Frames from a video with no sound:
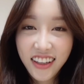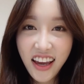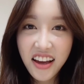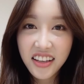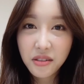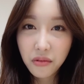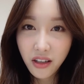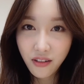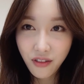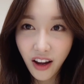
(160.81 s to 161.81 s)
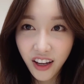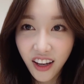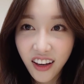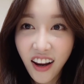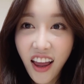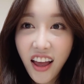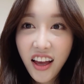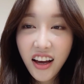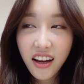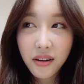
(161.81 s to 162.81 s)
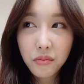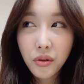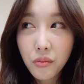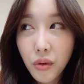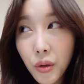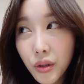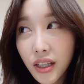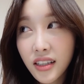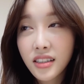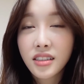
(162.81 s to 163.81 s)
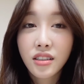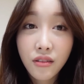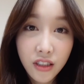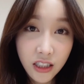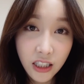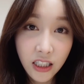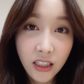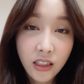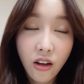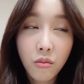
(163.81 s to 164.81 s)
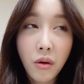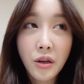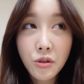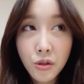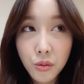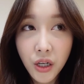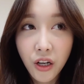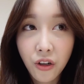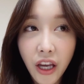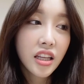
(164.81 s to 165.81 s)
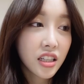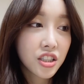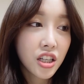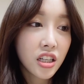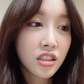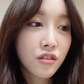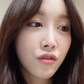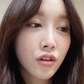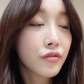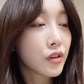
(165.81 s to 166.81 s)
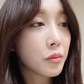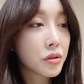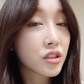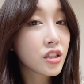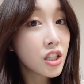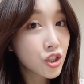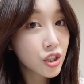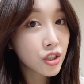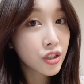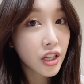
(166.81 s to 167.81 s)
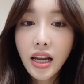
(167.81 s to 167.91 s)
He asked me if I can promote his services on my YouTube channel in exchange for free procedures.